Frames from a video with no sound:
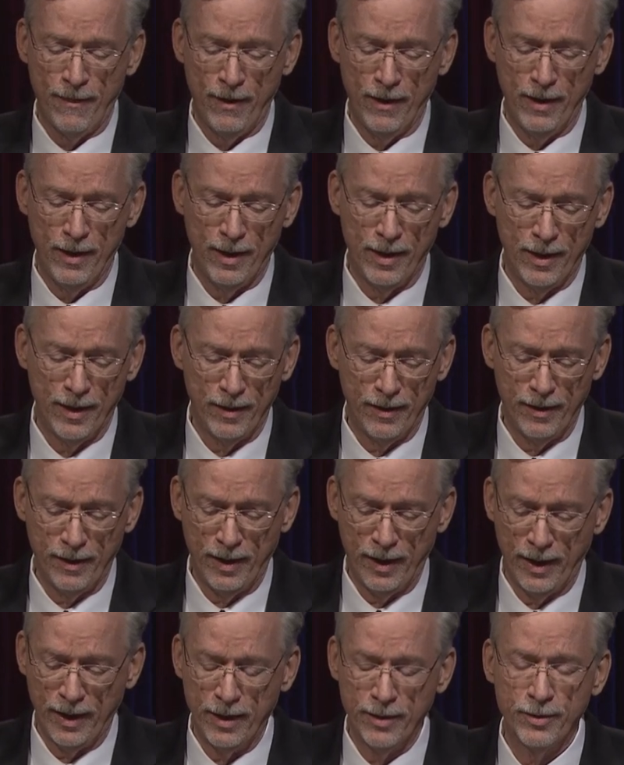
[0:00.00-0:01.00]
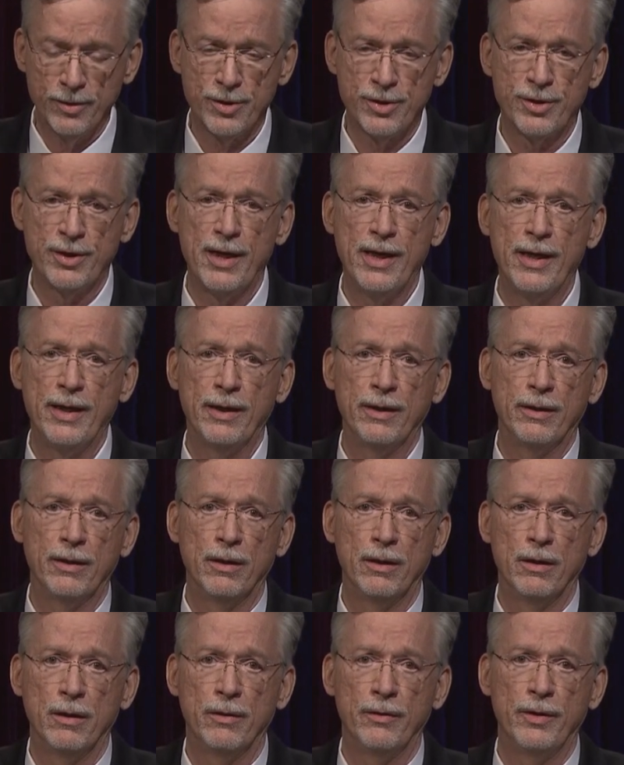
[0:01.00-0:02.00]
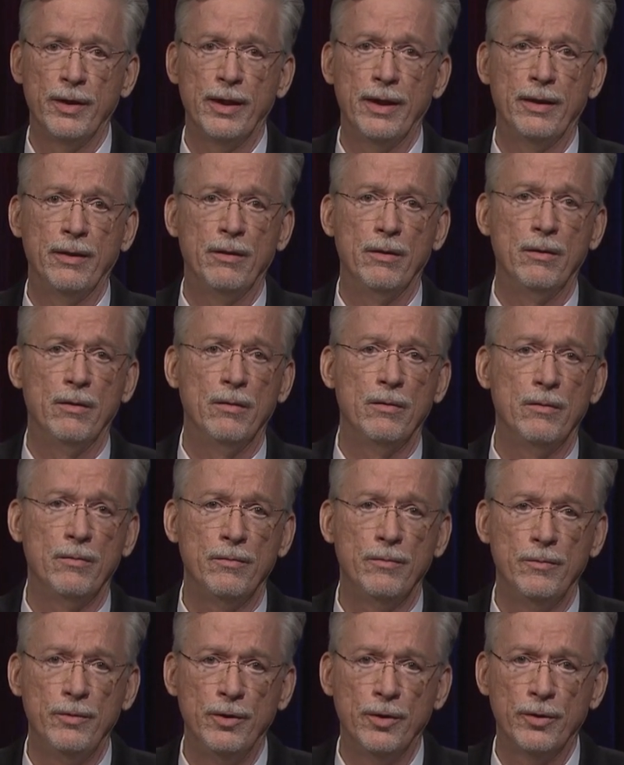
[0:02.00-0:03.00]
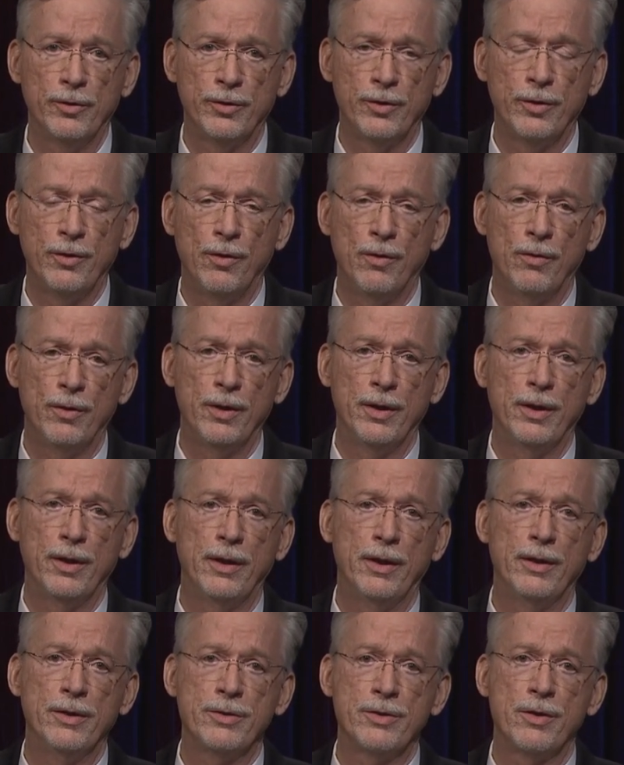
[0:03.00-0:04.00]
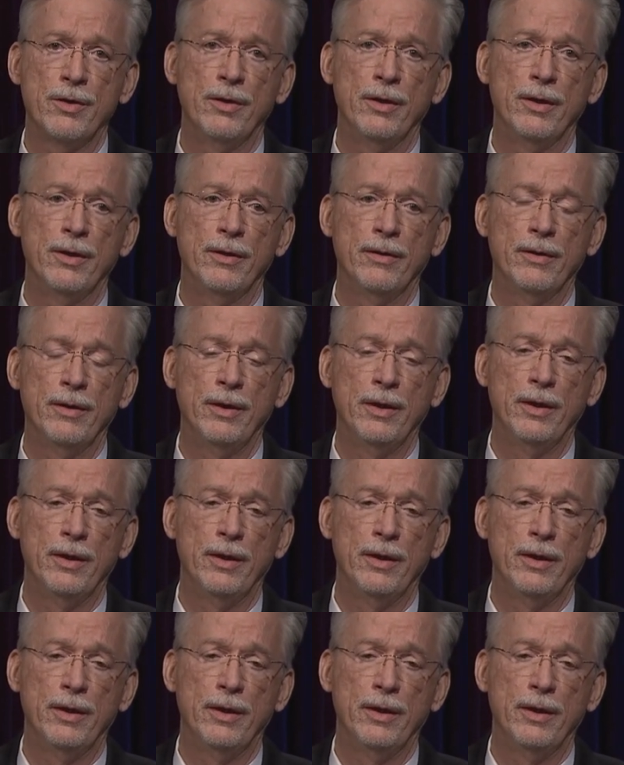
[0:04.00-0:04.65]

uh, I understand that North Dakota is going to, uh,